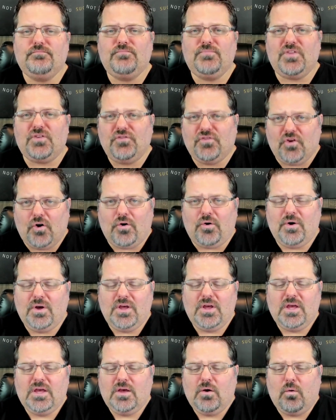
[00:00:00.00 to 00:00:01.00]
So
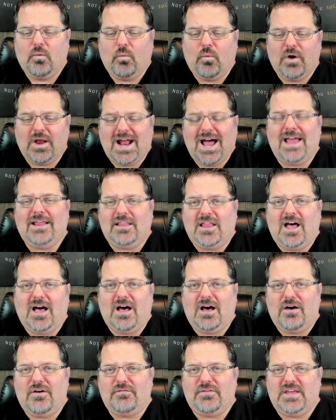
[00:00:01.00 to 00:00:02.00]
what I
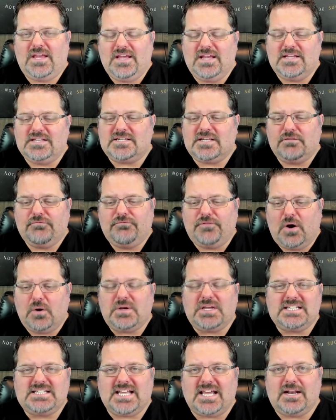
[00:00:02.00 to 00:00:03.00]
love is
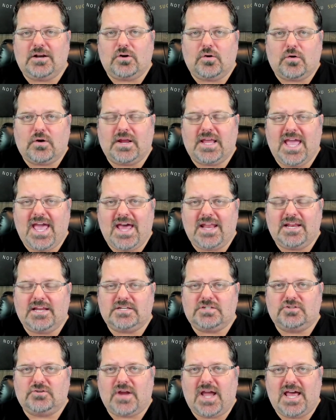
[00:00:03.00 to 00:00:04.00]
focus on an organic
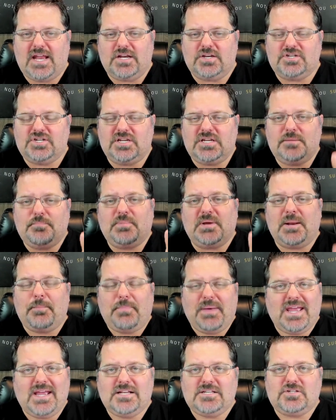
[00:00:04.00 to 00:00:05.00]
strategy, but a
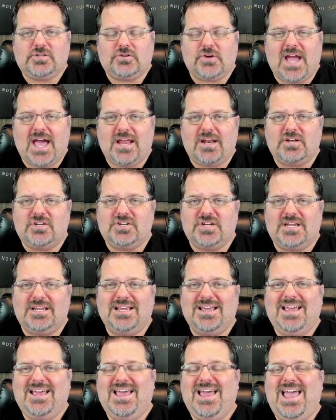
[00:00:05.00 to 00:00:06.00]
paid strategy.
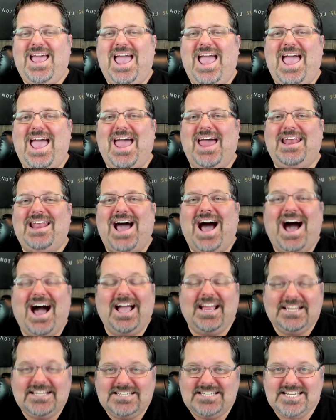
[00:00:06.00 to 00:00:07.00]
And
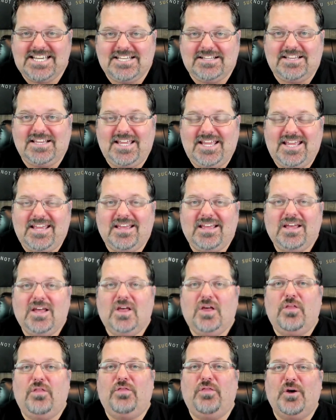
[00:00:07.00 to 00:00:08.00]
ideally,
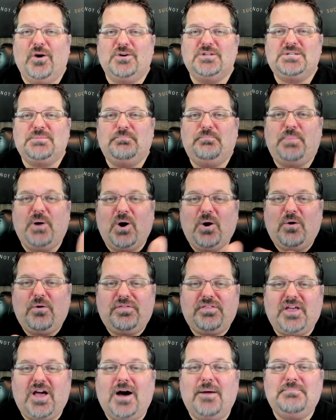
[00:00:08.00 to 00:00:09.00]
those
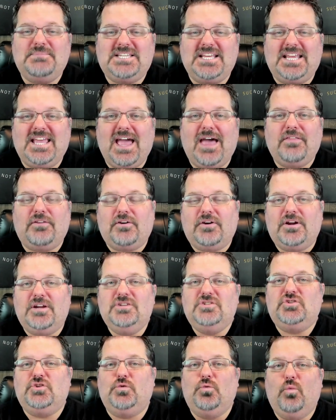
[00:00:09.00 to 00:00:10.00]
both come together
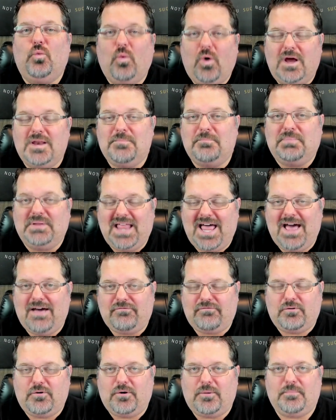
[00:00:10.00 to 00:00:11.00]
into one
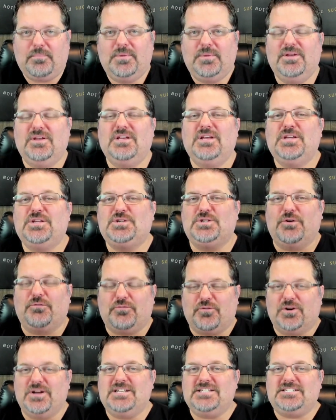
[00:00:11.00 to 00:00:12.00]
platform. So
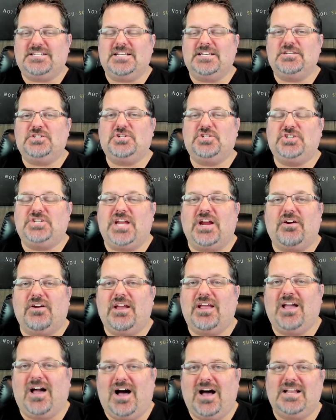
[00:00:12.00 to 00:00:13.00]
for instance,
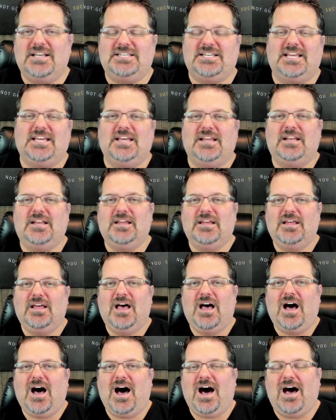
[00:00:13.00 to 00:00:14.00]
sharing content
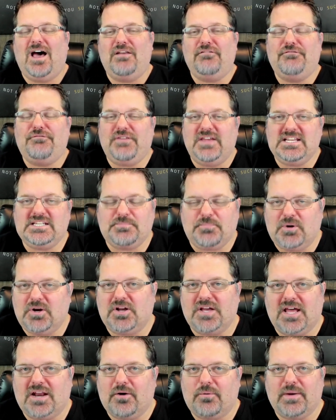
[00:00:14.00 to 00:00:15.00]
on
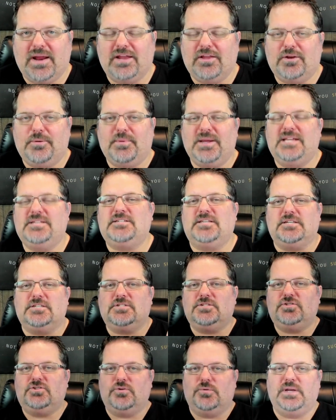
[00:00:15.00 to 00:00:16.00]
Facebook on a regular basis,
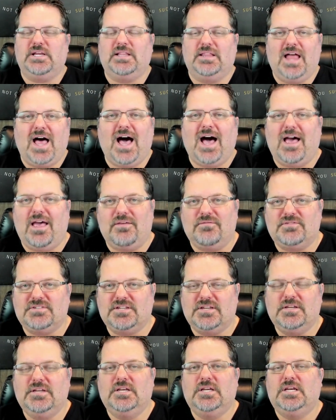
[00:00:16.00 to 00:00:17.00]
doing lives,
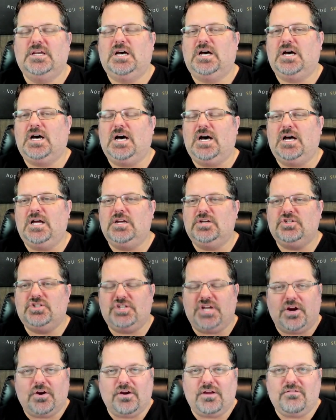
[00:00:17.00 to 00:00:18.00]

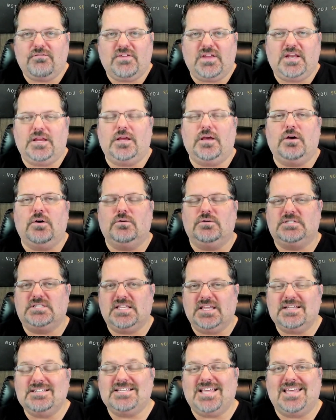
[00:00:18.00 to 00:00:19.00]
sharing videos,
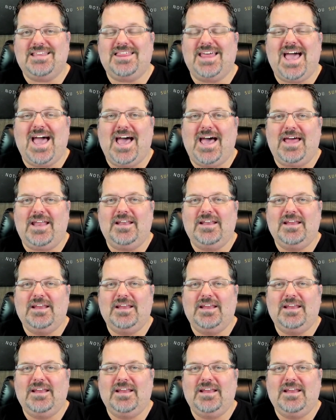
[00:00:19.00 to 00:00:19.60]
things like that,